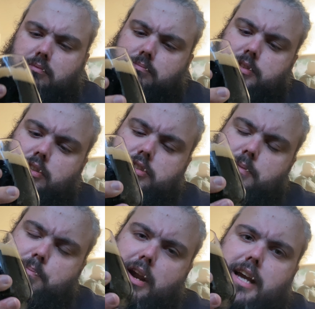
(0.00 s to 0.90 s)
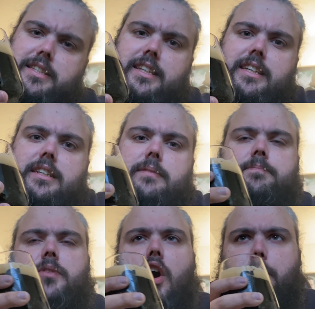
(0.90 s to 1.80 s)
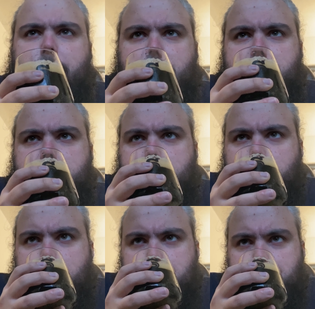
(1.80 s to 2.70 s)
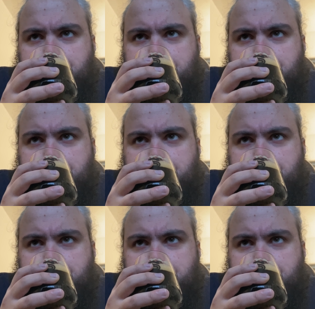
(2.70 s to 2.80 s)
It's got a surprising hoppiness to it.